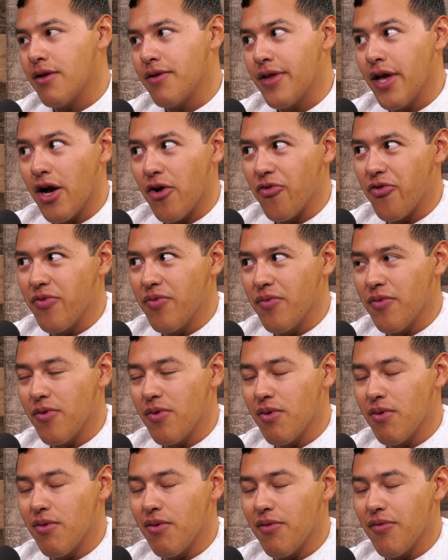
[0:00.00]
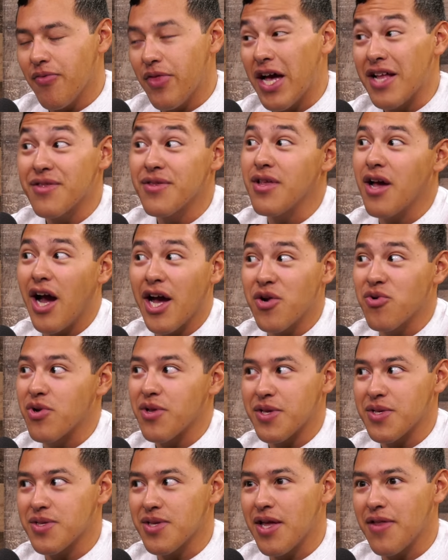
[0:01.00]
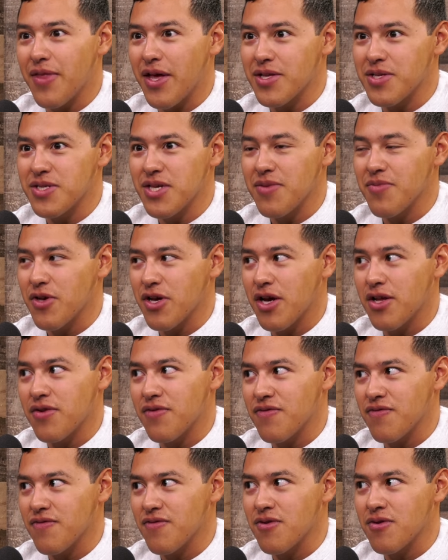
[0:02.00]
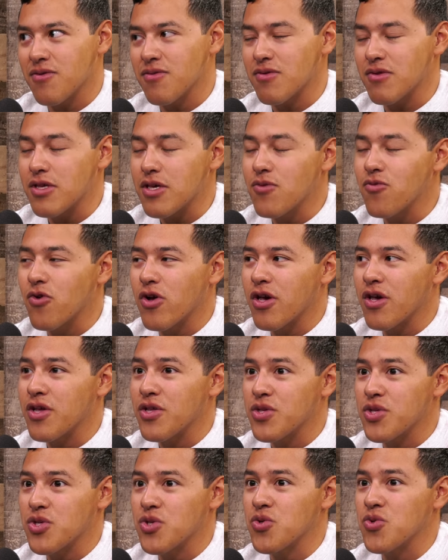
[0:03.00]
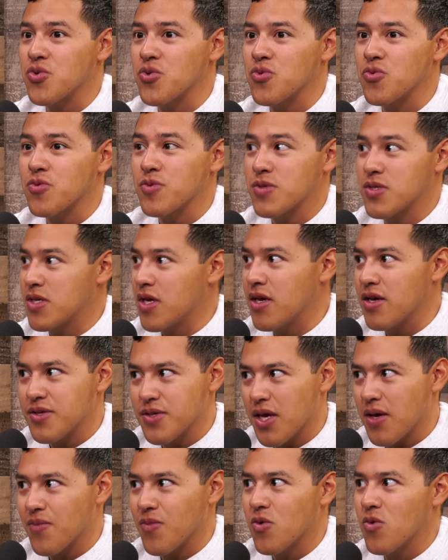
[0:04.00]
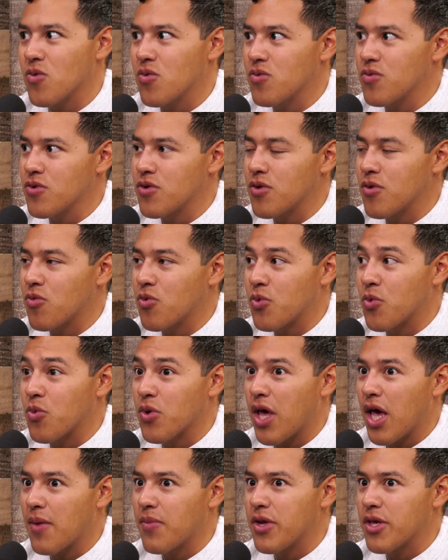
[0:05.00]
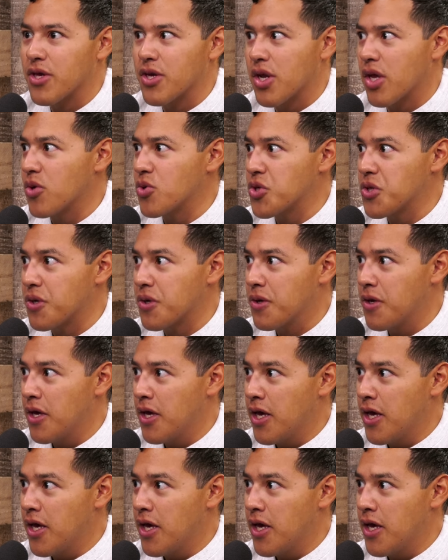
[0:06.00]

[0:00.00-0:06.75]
Now, that I don't extend that same kind of, you know, leeway to, say, example, you know, with what happened in Kenosha.